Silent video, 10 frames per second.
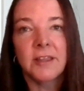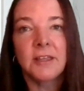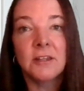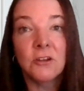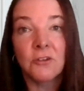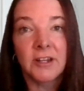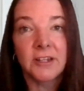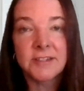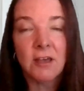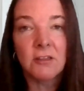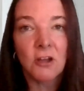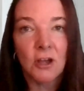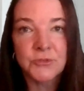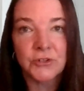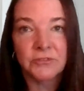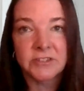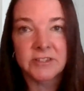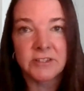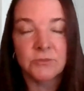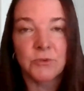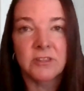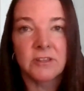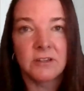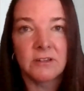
like integrating telecom services with